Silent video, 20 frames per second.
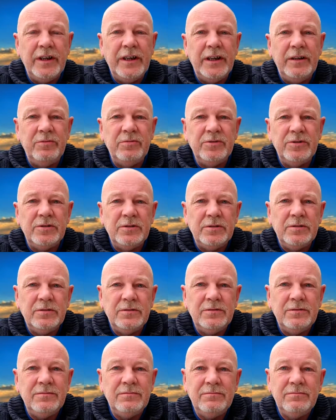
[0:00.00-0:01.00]
He was
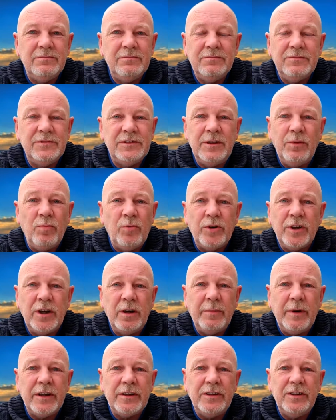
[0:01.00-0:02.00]
didn't want to
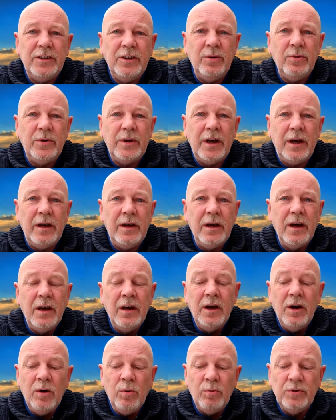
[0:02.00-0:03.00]
come back to the UK,
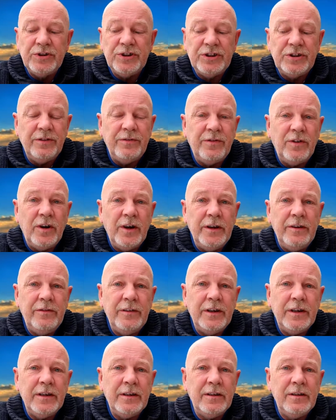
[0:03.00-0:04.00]
was
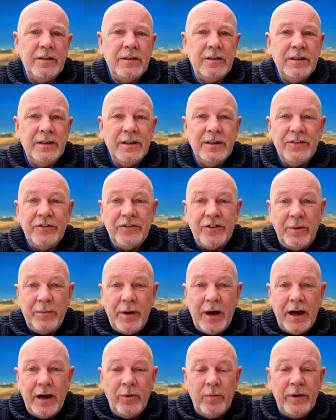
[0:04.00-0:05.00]
surviving
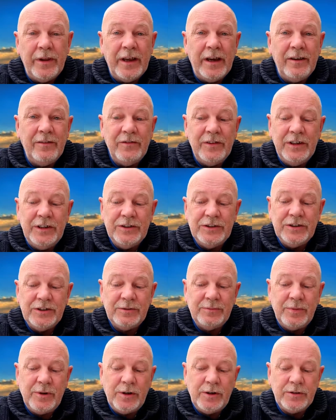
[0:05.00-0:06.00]
somehow without visas
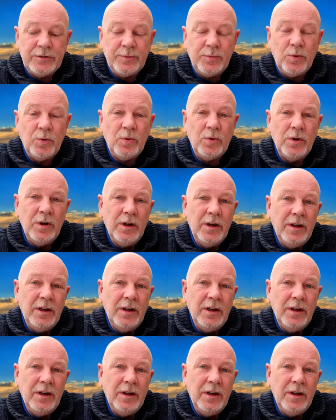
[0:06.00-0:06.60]
and passport,